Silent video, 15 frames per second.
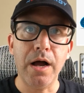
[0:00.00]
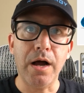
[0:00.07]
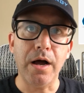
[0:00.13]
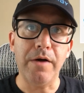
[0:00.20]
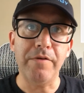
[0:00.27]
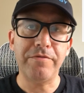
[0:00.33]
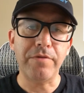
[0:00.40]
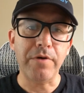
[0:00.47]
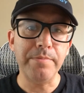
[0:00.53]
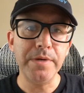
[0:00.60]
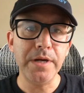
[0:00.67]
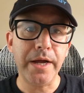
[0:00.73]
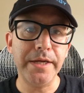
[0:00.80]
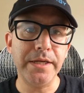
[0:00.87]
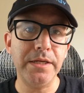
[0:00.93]
from
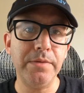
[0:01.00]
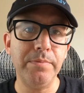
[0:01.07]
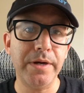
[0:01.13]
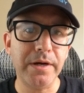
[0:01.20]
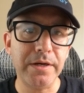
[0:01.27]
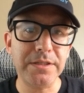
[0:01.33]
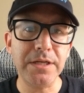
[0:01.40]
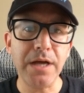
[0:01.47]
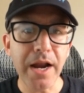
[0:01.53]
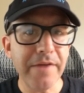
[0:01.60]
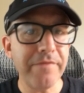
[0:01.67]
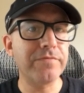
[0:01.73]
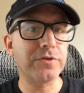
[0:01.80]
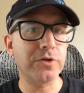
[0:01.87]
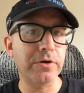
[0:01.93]
Nike, but it's kind
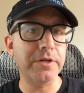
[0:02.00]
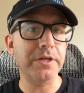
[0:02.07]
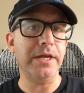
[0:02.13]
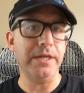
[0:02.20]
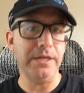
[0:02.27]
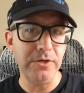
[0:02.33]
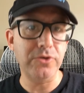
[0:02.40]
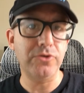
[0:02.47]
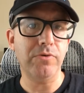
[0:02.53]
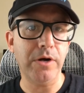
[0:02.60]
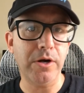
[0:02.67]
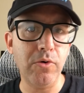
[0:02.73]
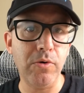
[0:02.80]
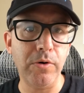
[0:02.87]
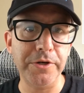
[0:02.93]
of turned into a
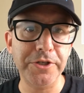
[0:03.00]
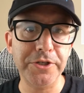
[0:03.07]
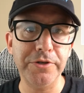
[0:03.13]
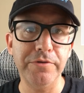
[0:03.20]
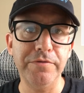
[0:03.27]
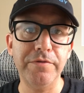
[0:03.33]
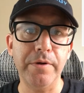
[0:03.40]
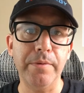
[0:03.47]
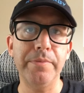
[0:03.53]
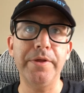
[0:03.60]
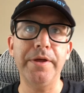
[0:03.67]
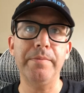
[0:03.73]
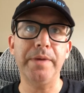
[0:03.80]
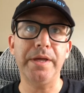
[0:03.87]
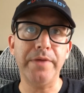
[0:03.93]
core shoe from
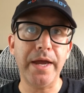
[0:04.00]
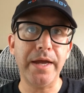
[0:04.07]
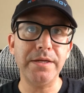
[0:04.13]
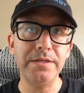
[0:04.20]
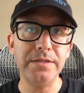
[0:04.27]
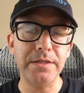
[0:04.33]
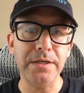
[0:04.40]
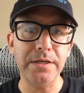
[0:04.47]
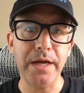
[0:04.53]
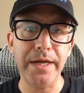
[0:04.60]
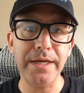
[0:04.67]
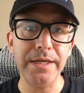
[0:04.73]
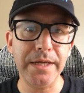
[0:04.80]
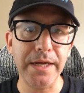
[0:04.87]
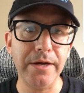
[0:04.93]
them, and that is the
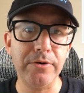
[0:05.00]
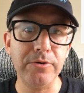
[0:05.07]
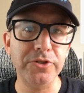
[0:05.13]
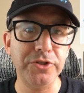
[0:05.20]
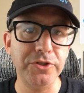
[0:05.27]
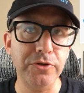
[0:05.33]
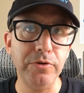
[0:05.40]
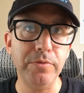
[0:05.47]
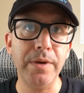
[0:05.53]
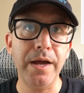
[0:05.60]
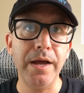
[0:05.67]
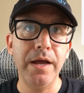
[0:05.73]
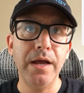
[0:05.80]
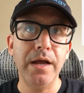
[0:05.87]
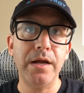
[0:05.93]
Nike Air Zoom
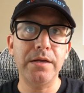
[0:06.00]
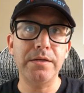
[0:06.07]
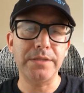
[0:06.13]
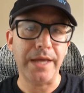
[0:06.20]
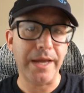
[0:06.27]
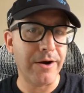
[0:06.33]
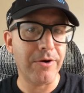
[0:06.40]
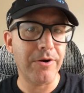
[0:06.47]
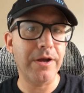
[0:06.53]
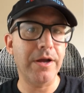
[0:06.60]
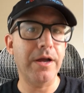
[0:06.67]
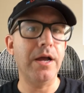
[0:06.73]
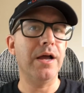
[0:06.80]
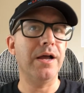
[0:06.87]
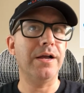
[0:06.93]

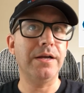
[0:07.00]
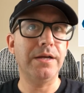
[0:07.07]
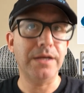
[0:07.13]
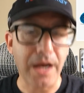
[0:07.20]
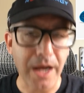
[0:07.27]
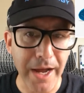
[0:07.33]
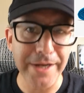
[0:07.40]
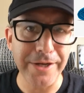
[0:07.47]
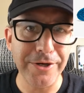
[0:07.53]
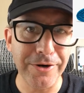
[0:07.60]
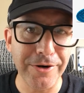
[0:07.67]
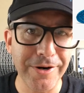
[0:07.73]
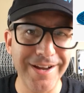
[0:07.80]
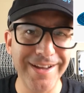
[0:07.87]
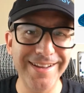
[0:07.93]
Terra
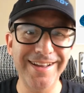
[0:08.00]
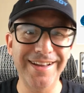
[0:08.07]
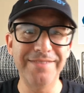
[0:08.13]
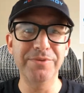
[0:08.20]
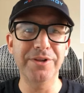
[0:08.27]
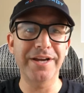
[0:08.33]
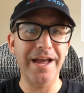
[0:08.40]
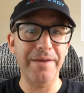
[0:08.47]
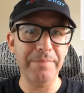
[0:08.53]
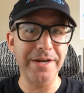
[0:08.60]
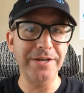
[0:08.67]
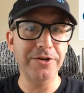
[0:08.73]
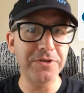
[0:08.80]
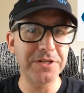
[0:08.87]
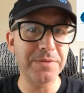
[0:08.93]
Kiger. Looking at my
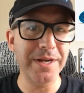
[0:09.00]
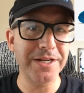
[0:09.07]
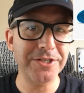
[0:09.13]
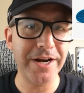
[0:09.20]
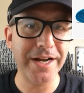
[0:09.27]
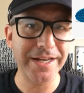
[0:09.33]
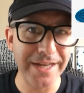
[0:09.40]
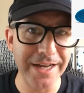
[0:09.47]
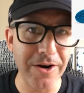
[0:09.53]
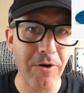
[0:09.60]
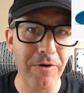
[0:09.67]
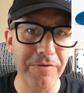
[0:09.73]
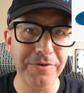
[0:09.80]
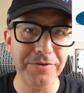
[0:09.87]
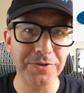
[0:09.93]
notes to make sure I get all
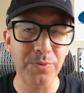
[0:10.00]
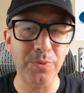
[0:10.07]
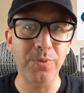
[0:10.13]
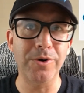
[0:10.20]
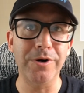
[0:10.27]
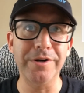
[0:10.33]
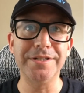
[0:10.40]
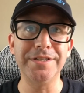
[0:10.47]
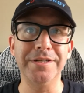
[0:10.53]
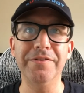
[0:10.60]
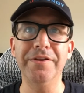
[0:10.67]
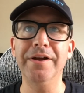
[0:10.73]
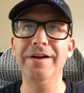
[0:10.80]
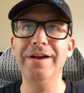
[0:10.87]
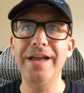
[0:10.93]
of those words in there.